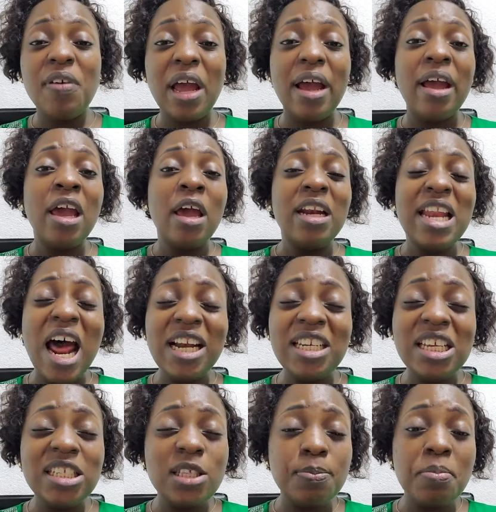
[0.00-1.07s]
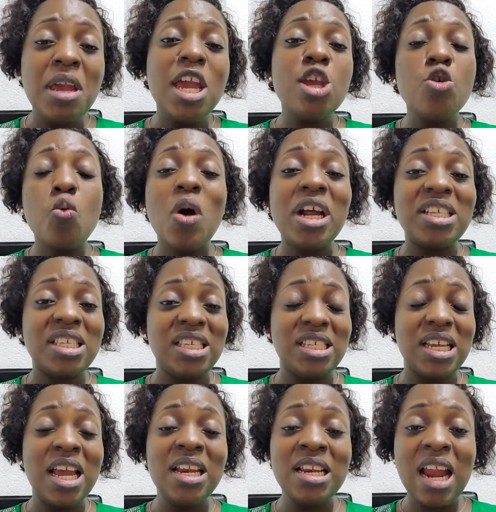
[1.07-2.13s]
That this me you are
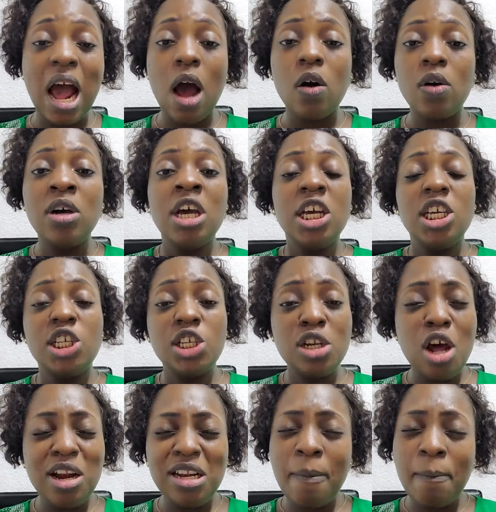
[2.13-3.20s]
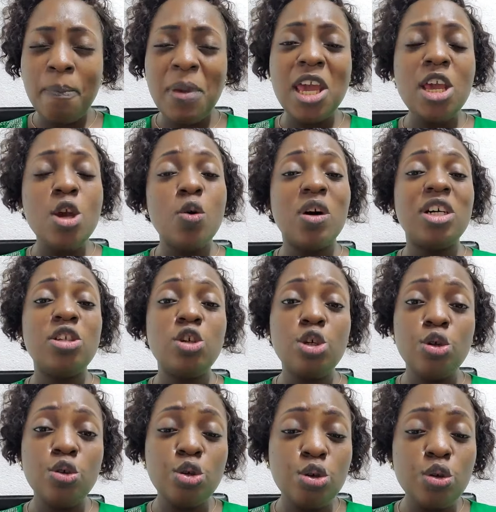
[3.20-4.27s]
seeing now is not the me you
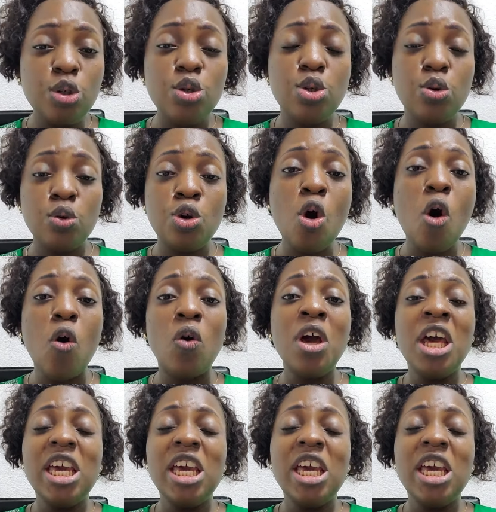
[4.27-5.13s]
used to know.